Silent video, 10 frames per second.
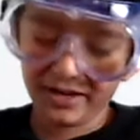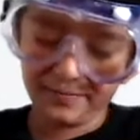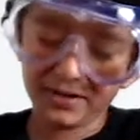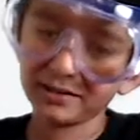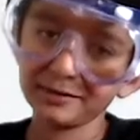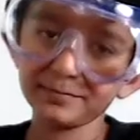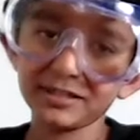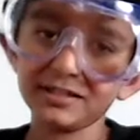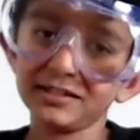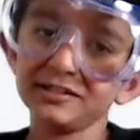It can
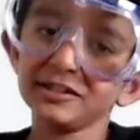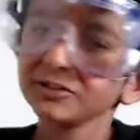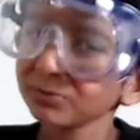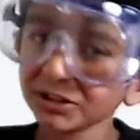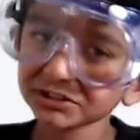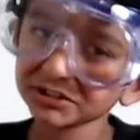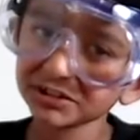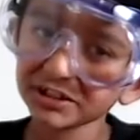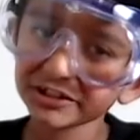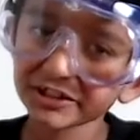be dishwashing
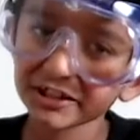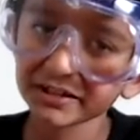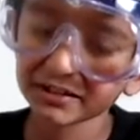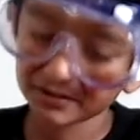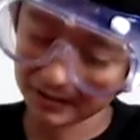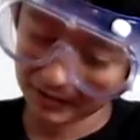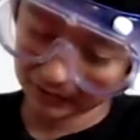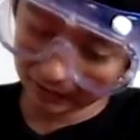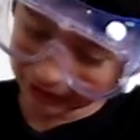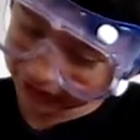detergent, laundry